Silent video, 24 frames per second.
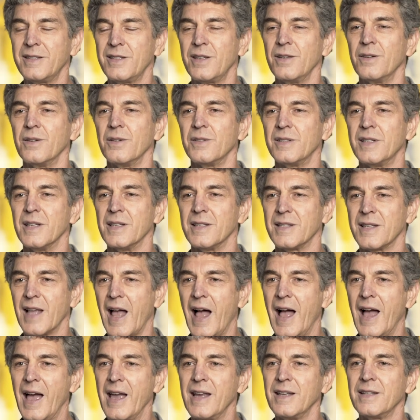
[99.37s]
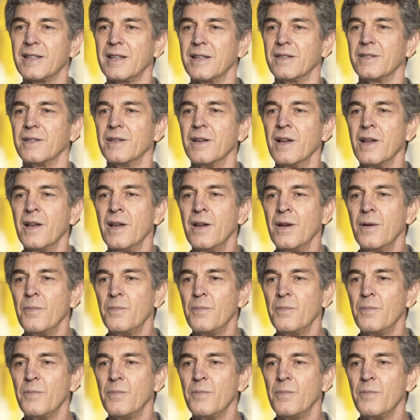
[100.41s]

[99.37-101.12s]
to design, to